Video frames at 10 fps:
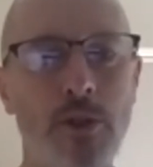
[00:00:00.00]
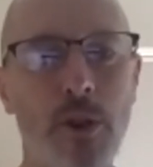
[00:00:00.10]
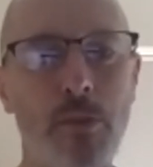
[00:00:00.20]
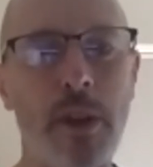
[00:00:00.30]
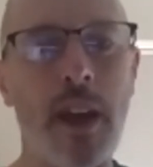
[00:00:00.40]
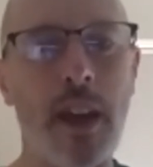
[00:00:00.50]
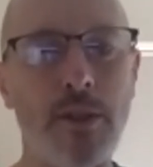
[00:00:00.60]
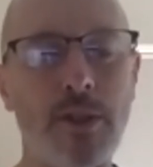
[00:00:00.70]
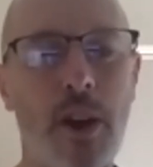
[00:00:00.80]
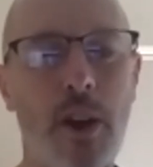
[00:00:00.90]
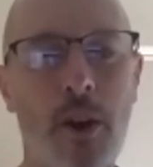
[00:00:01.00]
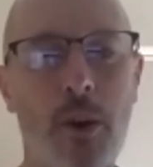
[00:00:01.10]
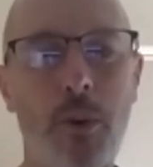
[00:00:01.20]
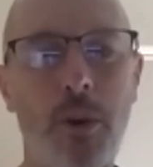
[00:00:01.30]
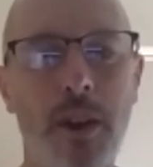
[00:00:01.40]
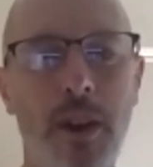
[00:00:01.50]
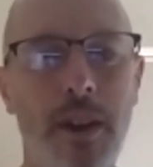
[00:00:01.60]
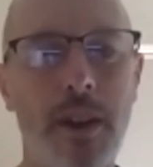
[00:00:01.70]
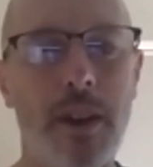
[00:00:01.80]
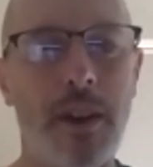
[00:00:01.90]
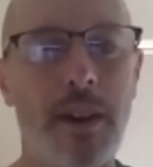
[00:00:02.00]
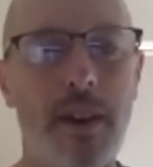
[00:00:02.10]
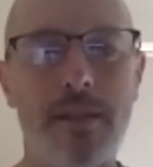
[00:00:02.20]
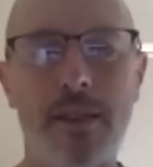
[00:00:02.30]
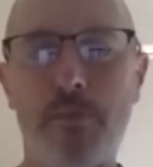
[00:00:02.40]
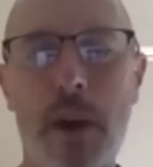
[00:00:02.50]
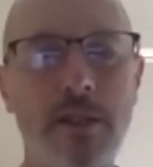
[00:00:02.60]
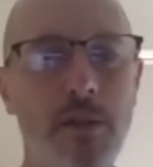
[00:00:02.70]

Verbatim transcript: playing. So, despite some